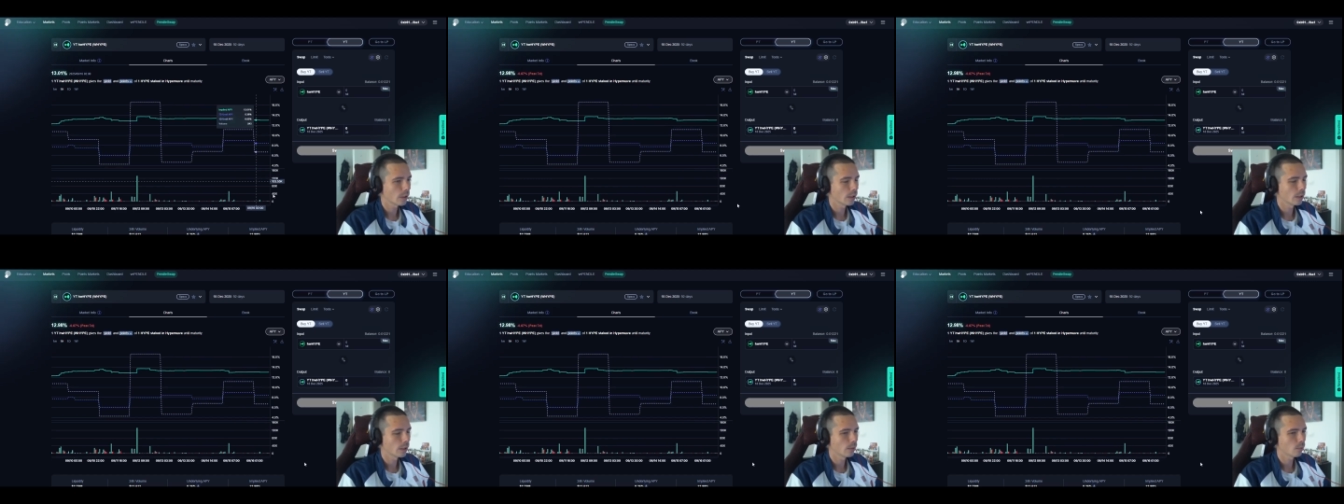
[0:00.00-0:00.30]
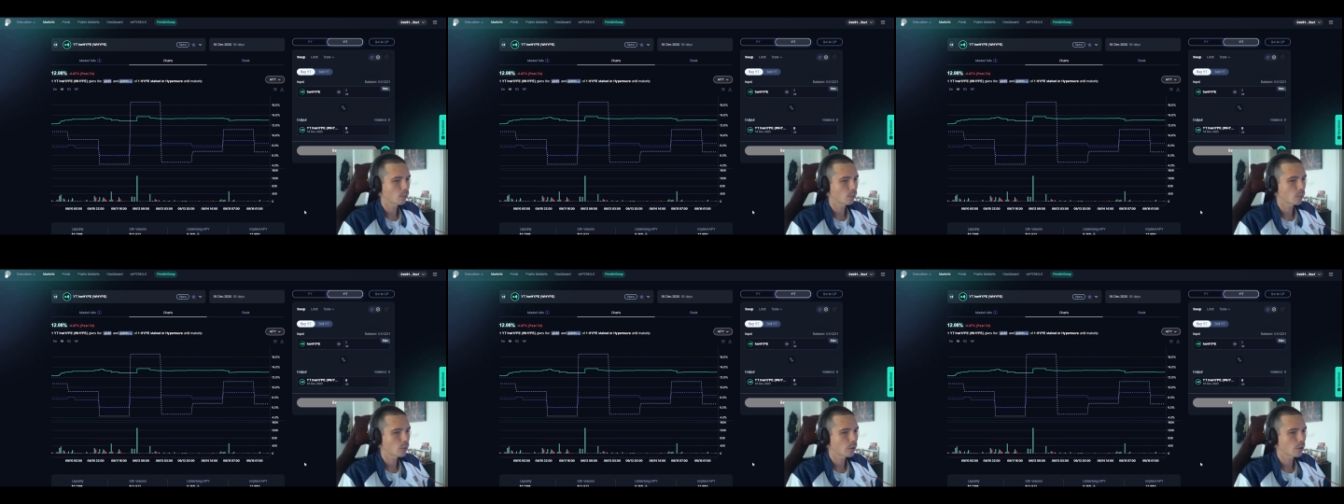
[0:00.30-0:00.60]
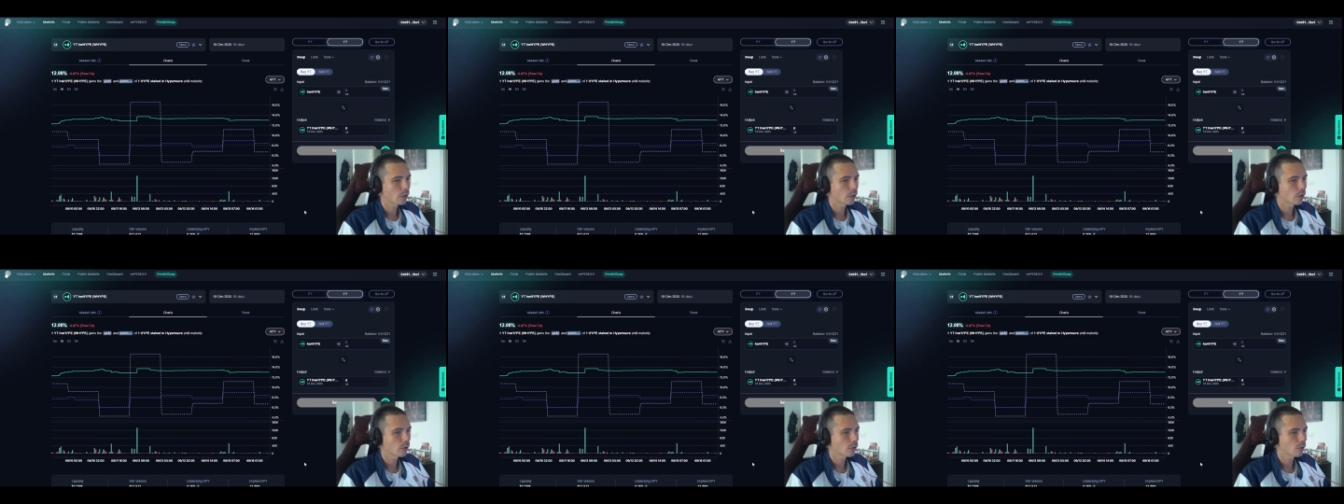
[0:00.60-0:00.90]
in
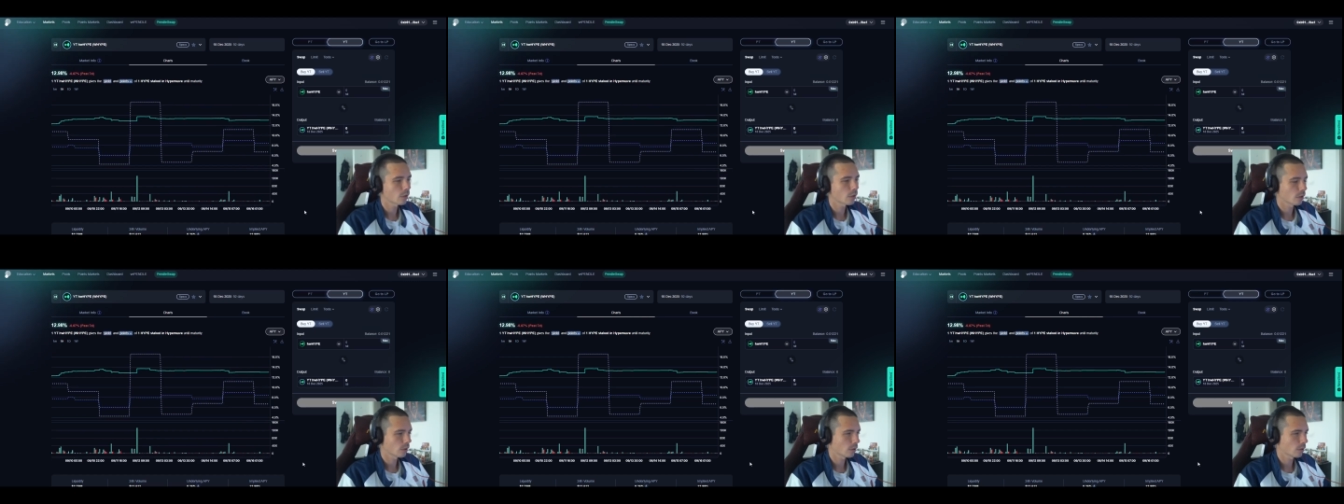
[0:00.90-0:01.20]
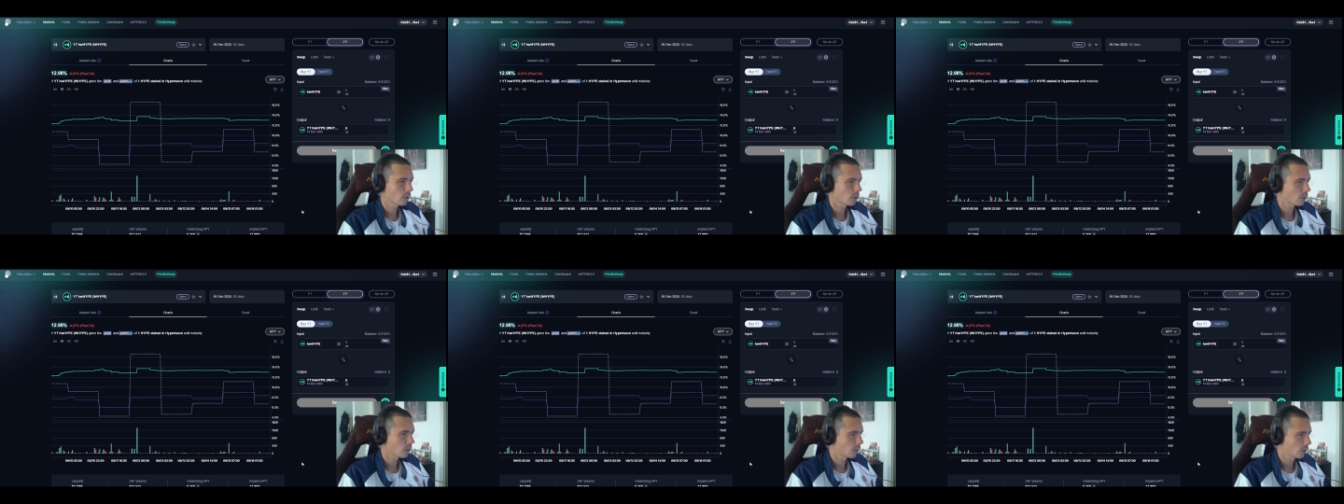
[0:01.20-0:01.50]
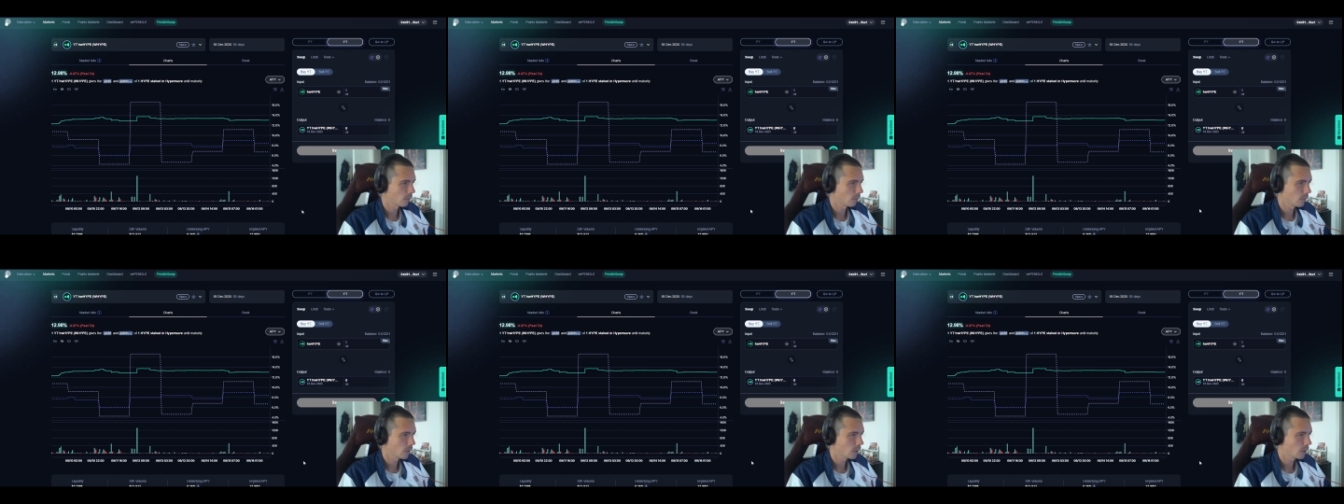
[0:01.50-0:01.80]
price and
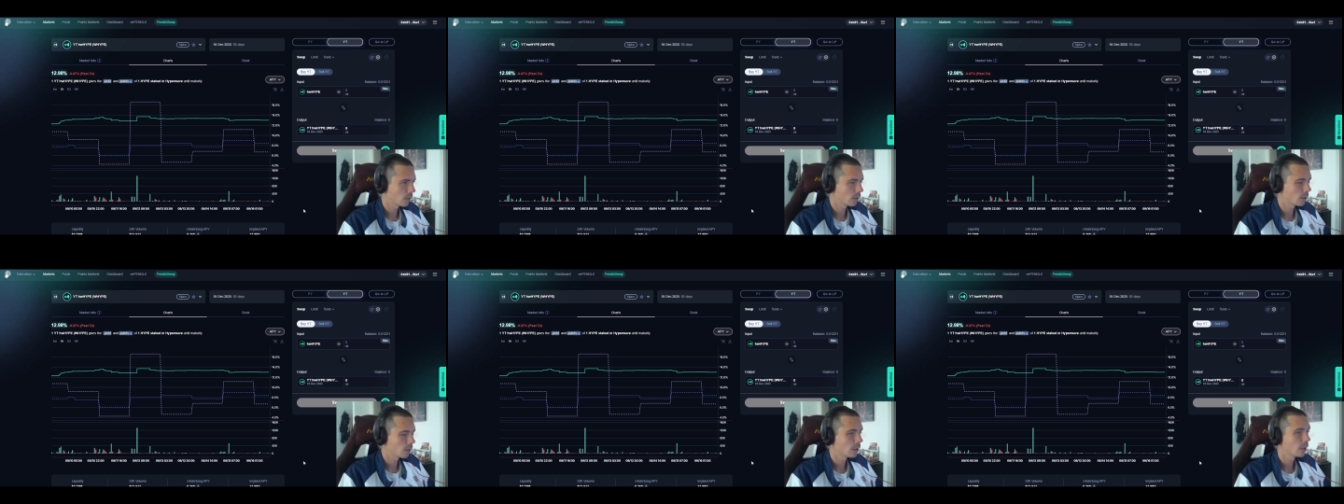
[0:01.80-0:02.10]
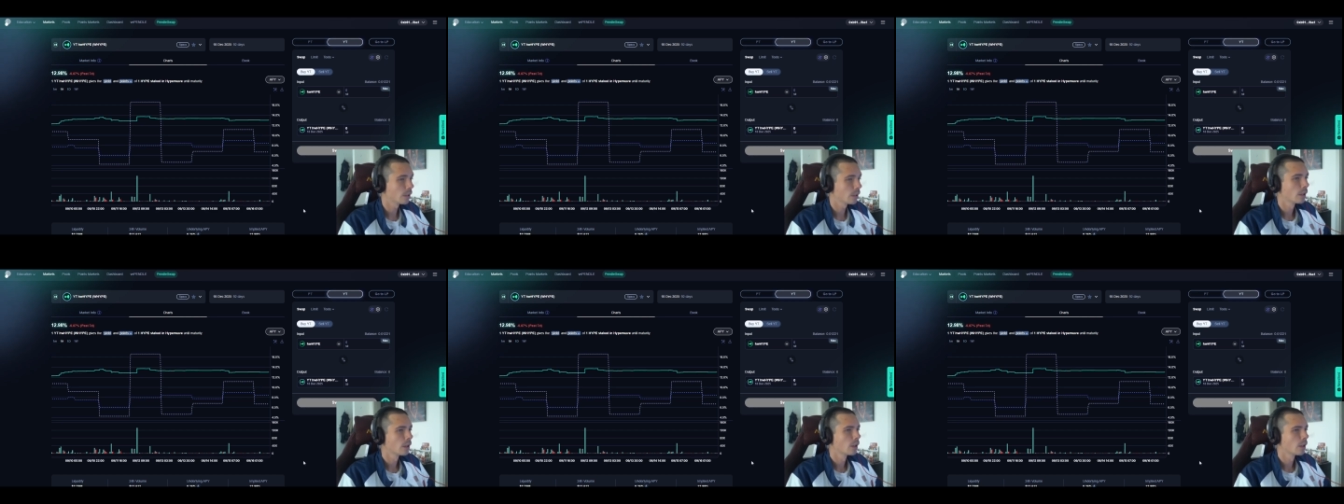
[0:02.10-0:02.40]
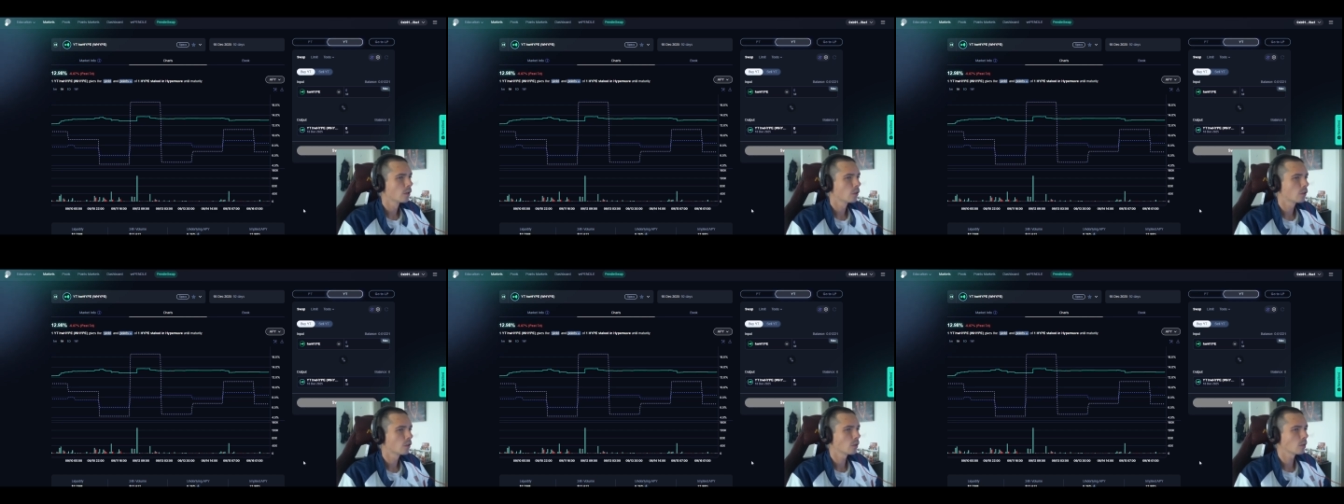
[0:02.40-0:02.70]
I immediately
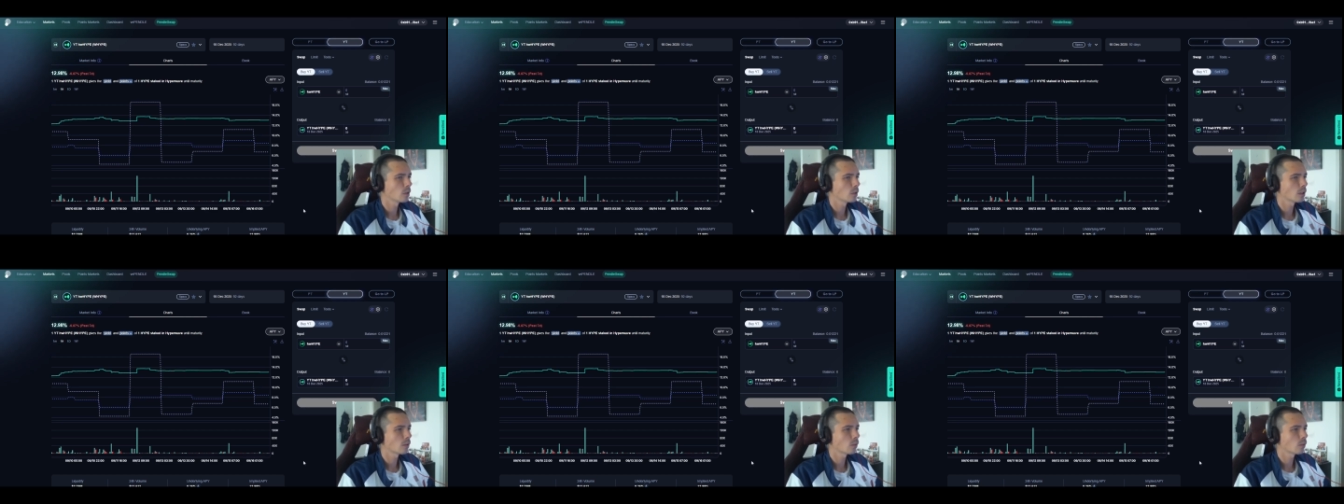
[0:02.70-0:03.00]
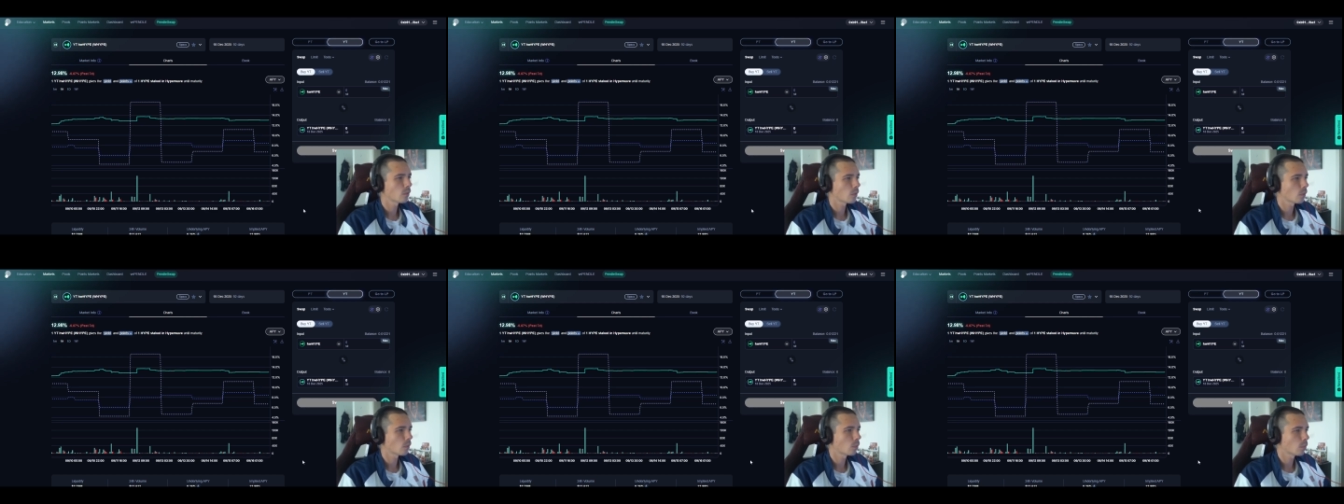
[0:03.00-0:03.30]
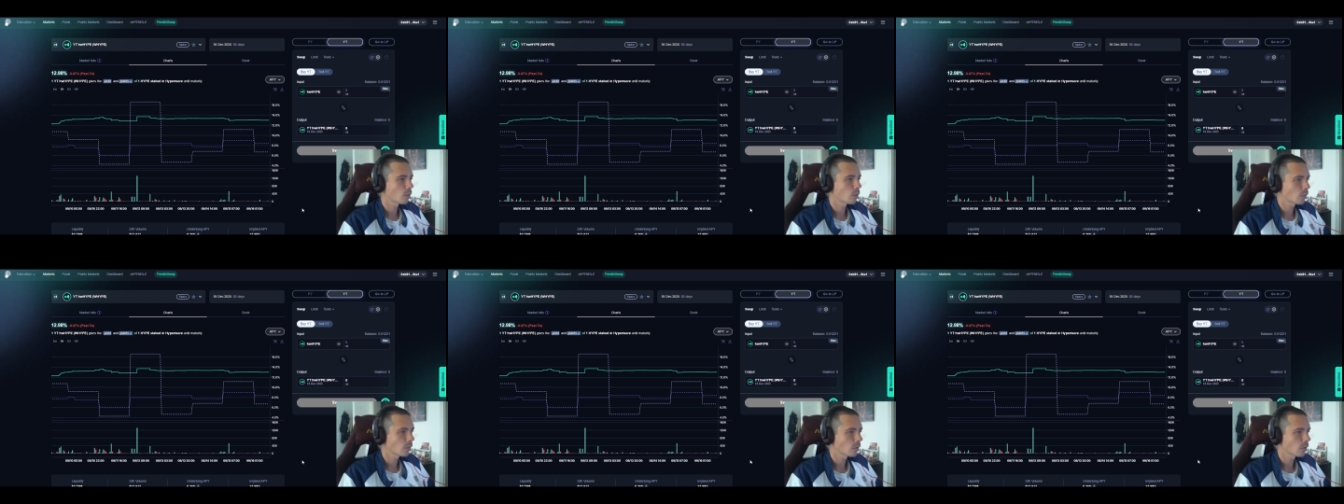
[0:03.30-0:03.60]
sold it for
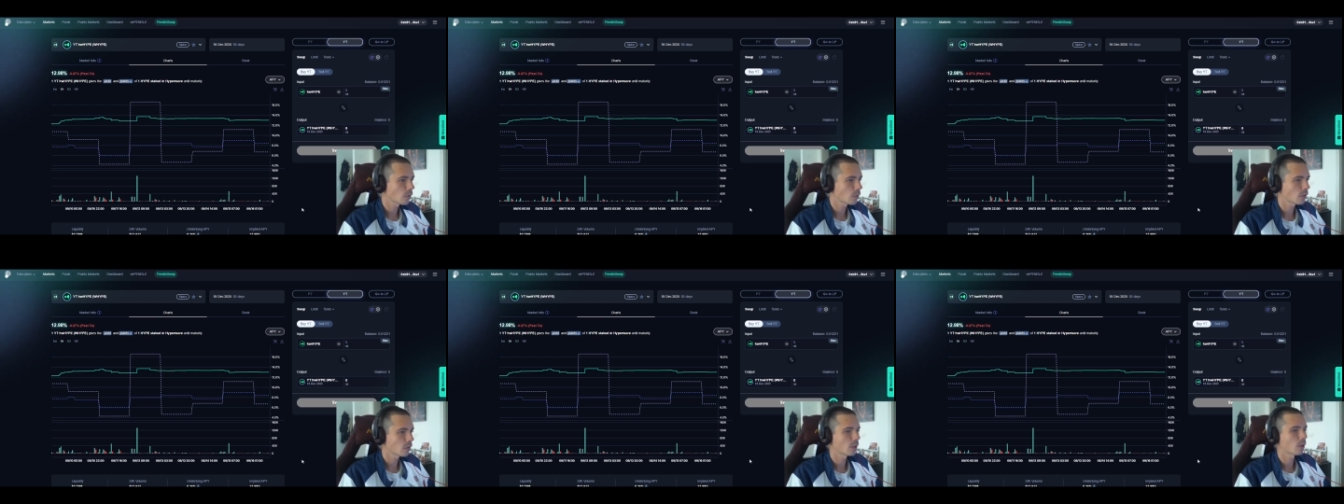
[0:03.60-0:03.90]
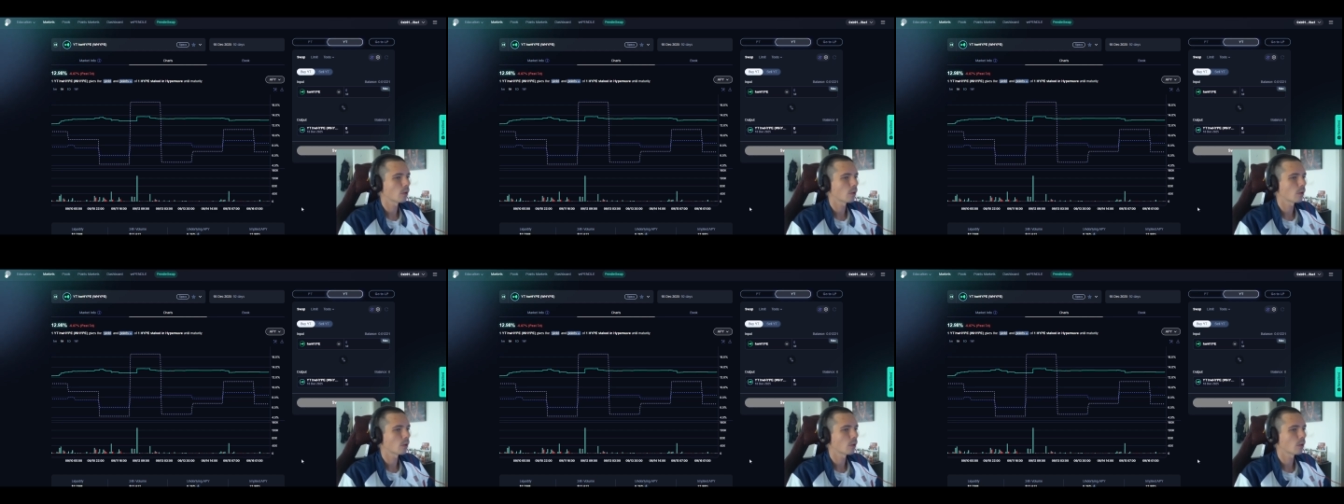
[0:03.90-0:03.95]
profits.